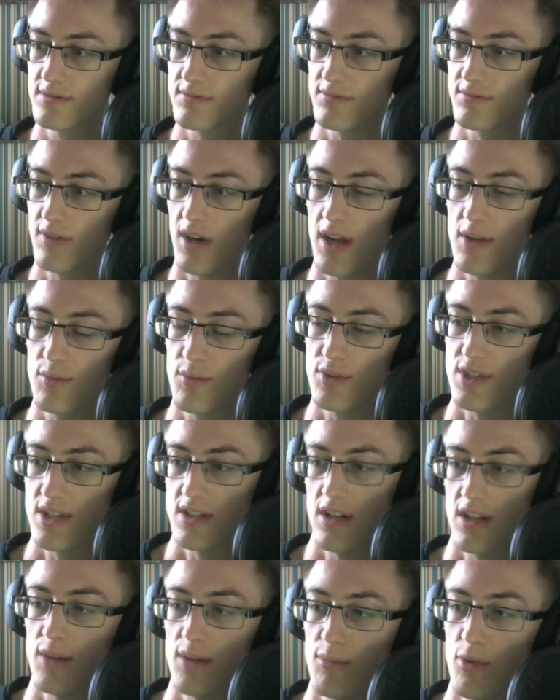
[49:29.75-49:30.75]
right, which
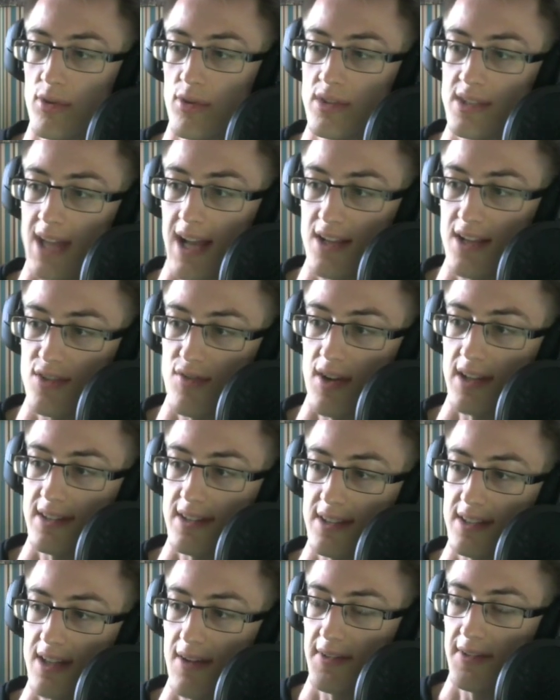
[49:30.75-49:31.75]
is a lot more
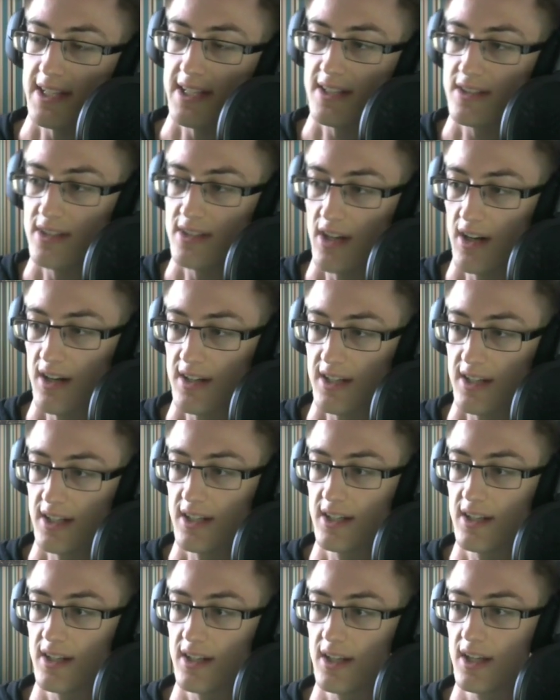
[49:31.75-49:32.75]
saturated. Everything's
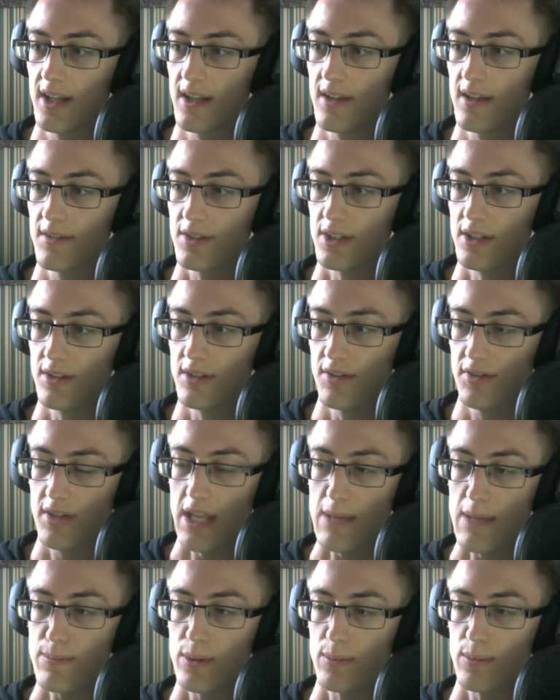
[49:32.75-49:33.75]
darker, you know,
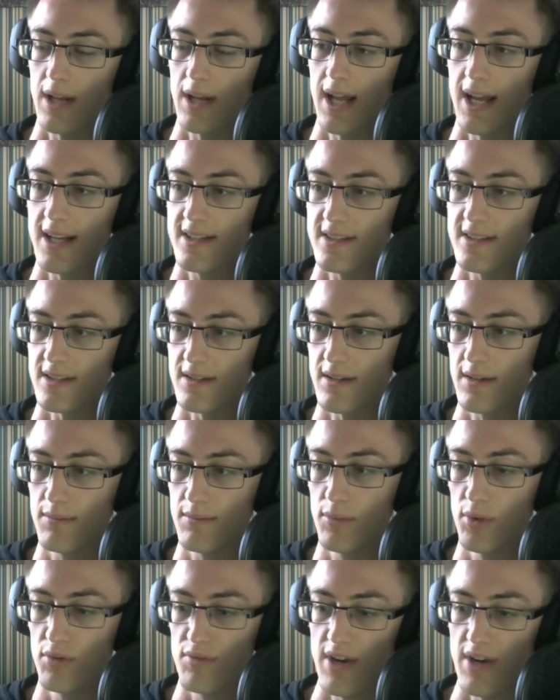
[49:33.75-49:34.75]
deeper blacks and
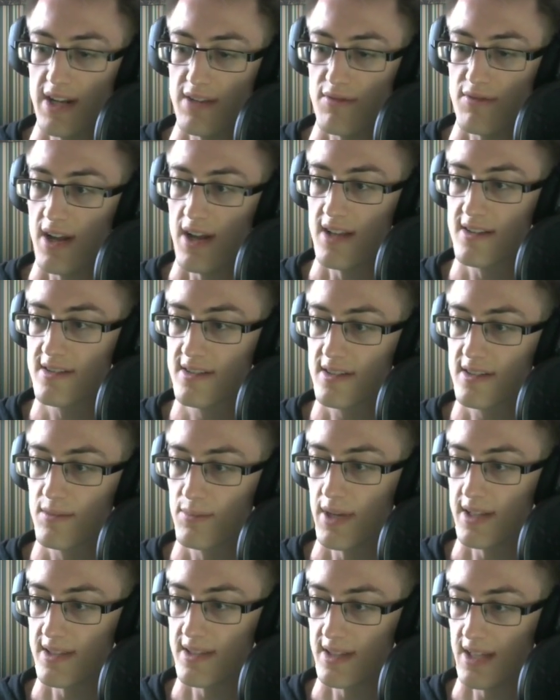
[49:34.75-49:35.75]
more reddy reds
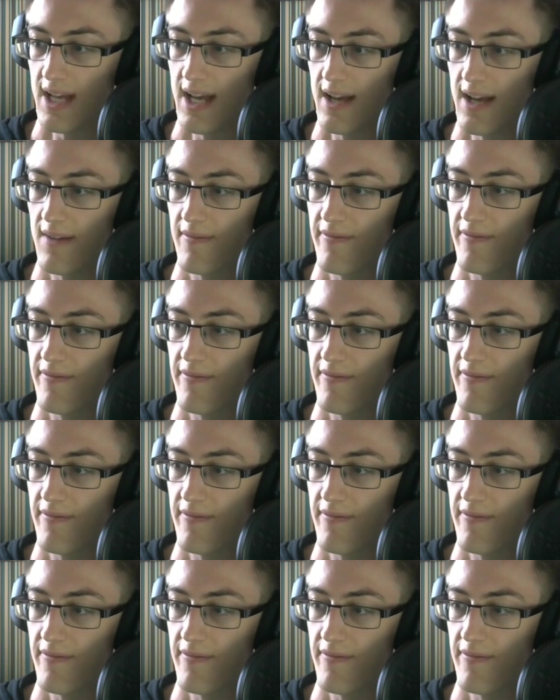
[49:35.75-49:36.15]
compared to that.